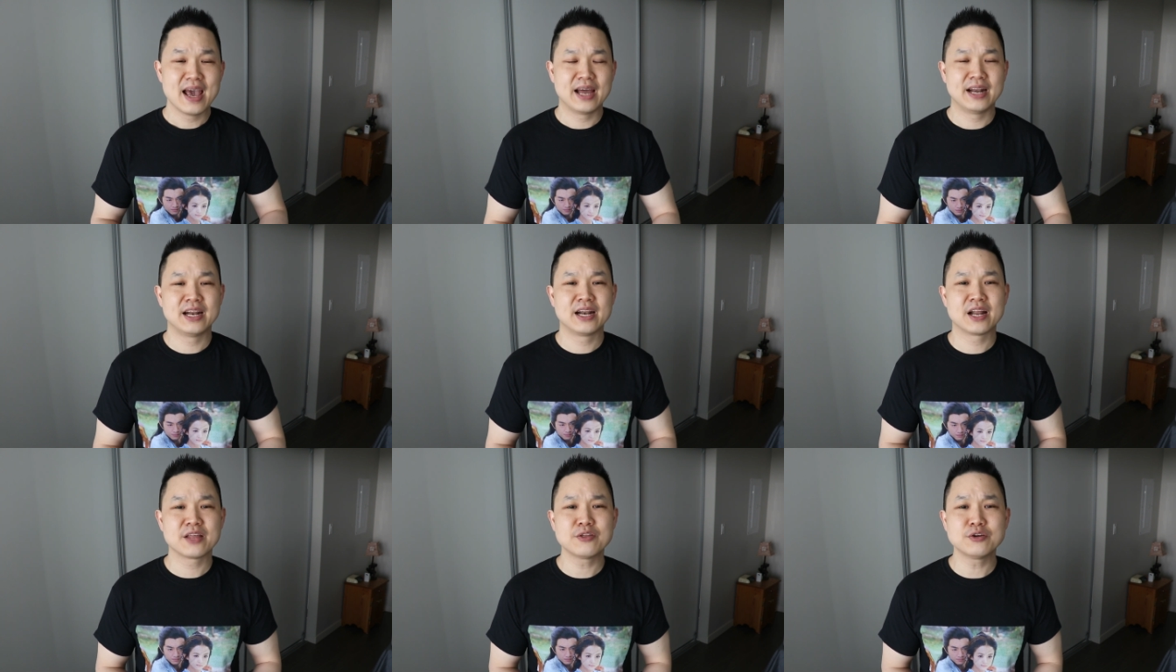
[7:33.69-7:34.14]

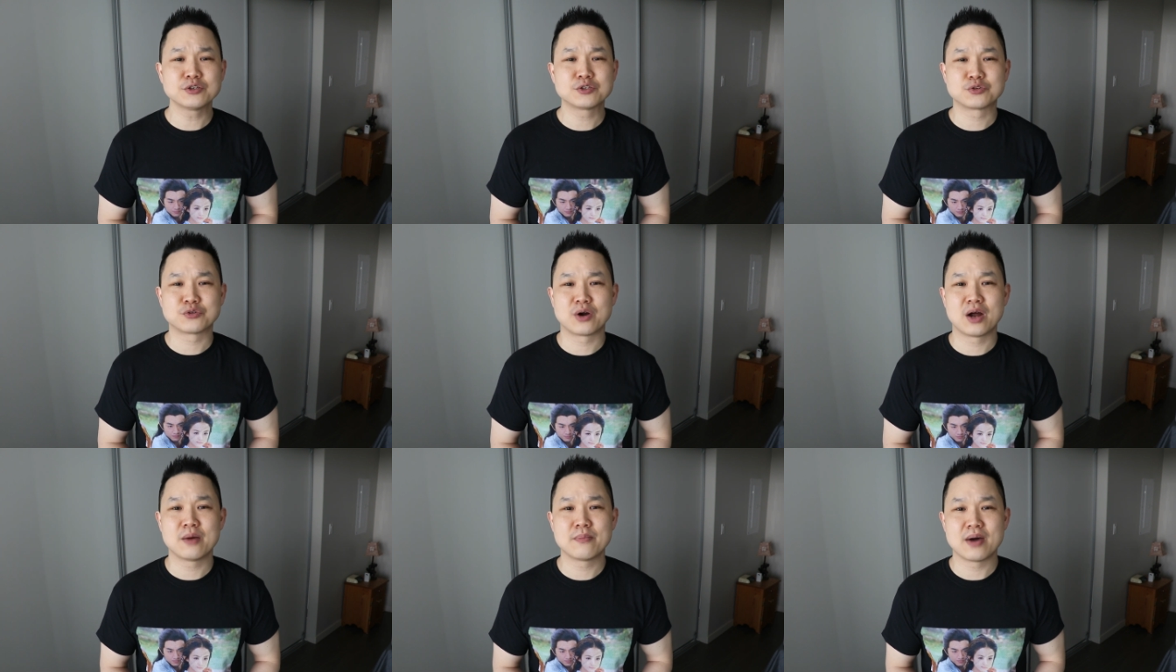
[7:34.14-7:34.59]
And another
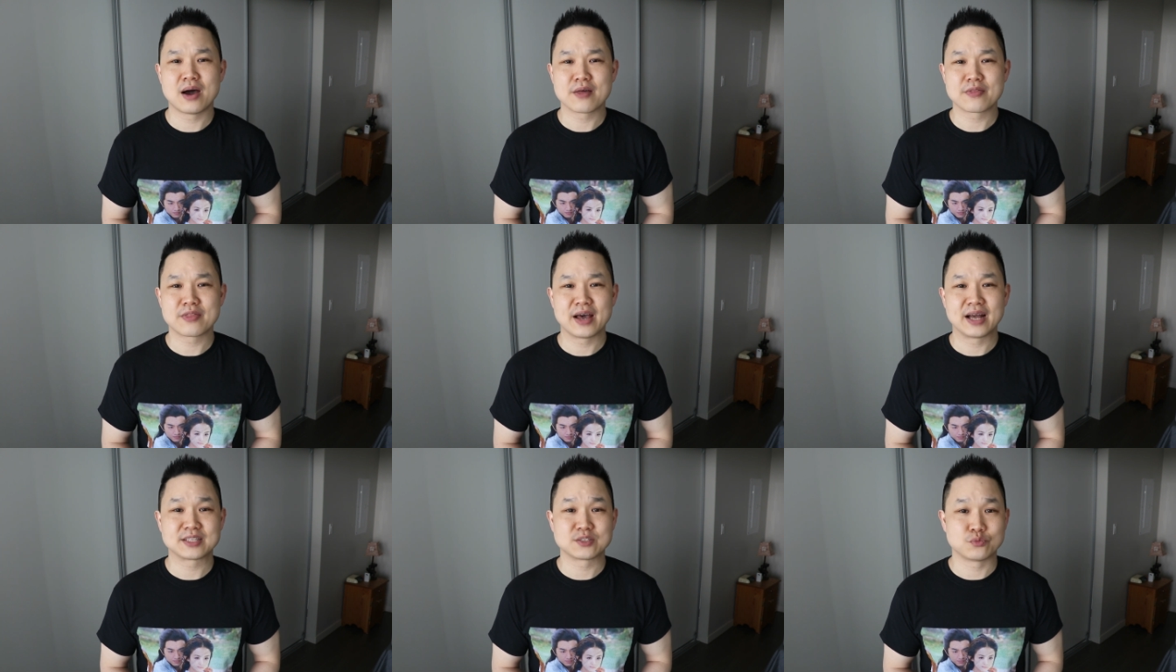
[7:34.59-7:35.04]

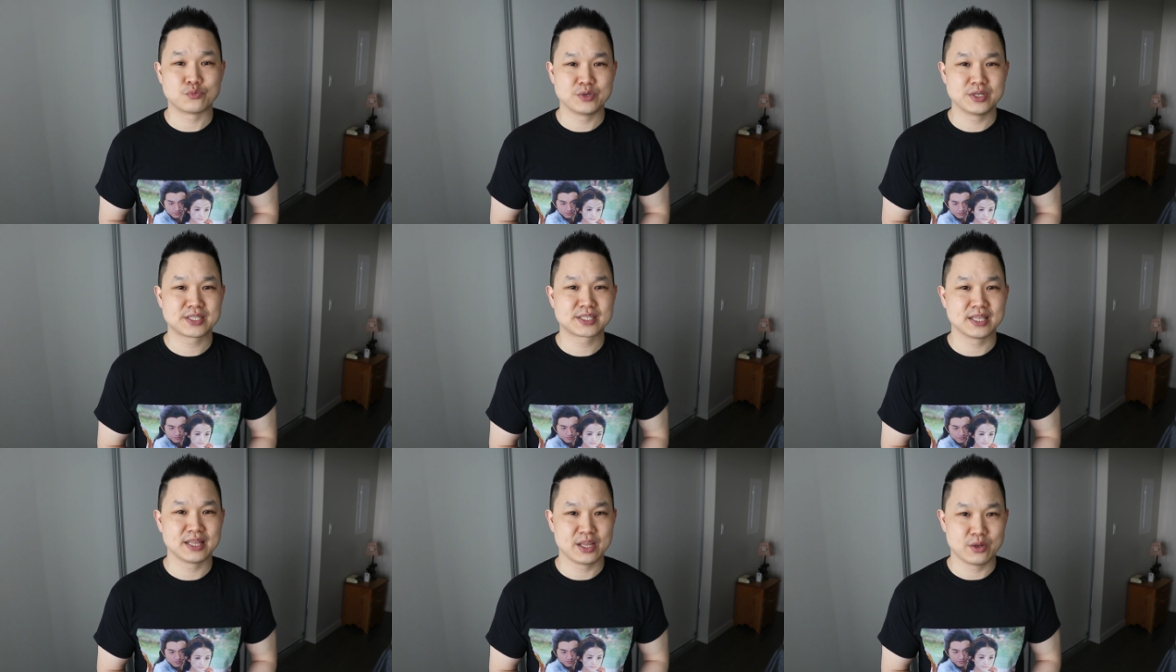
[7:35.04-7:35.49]
drama that's
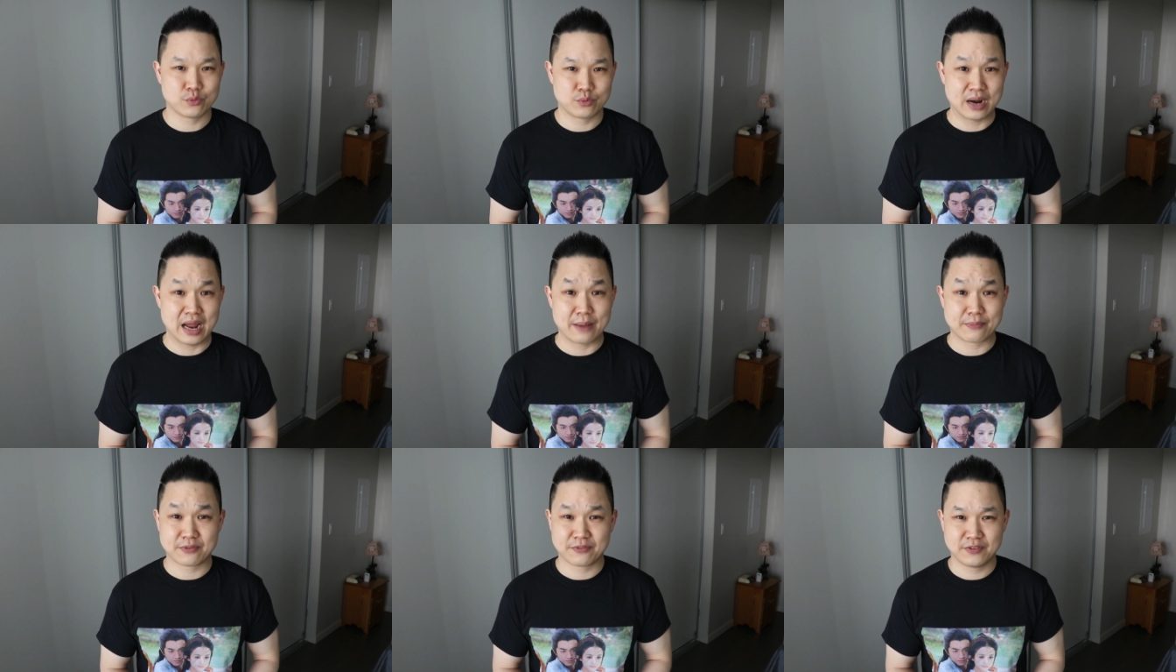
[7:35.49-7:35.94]
recently
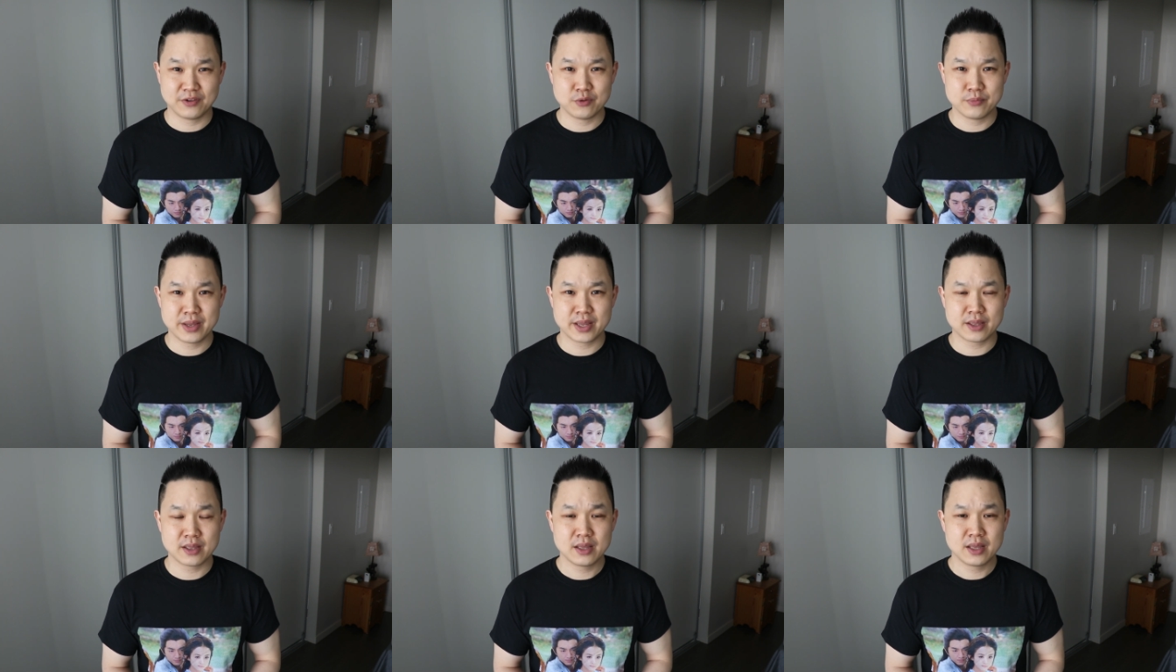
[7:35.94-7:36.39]
wrapped
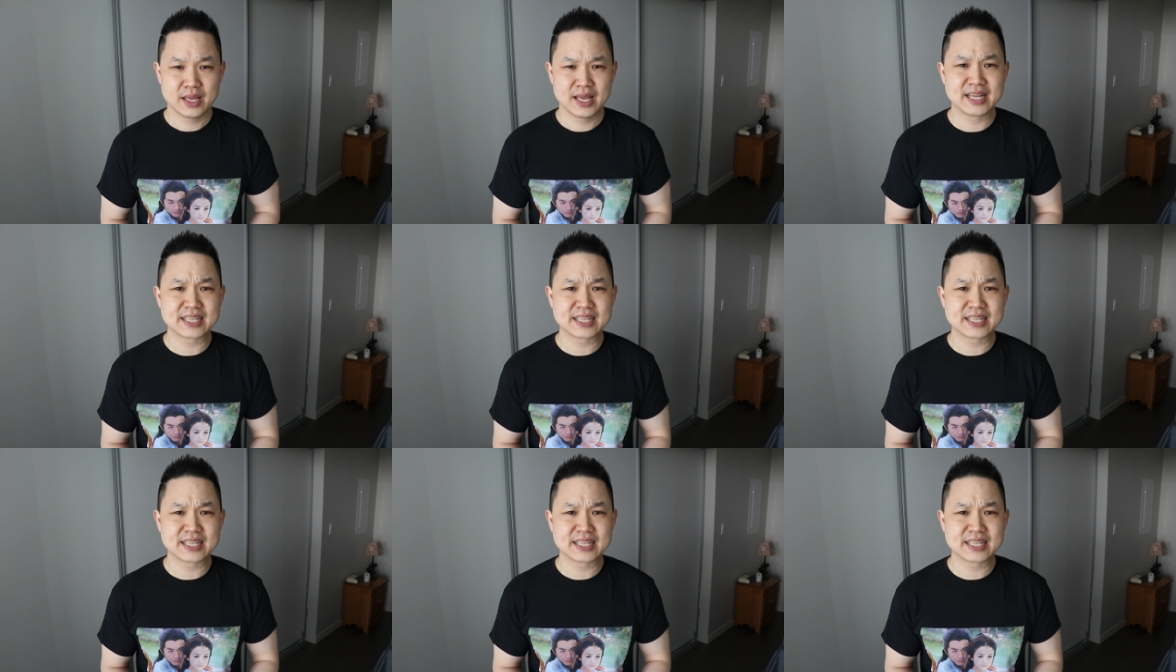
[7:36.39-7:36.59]
filming